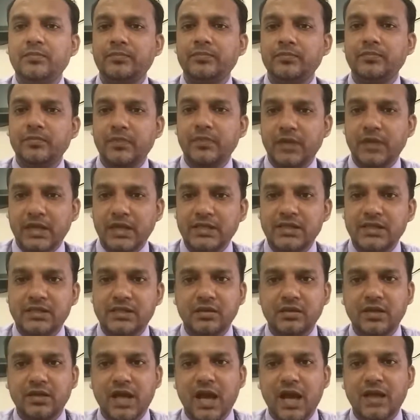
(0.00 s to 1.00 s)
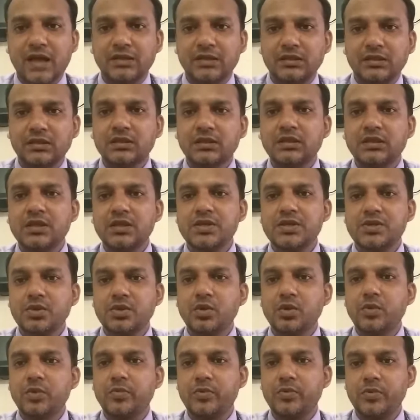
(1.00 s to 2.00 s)
registered as a
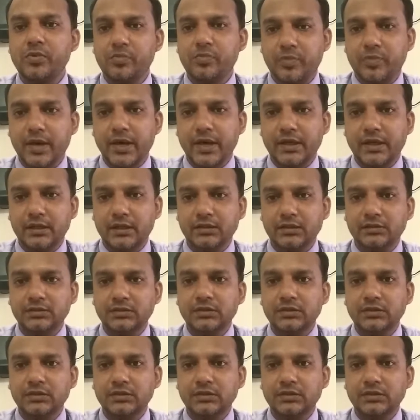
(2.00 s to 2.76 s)
sole proprietor.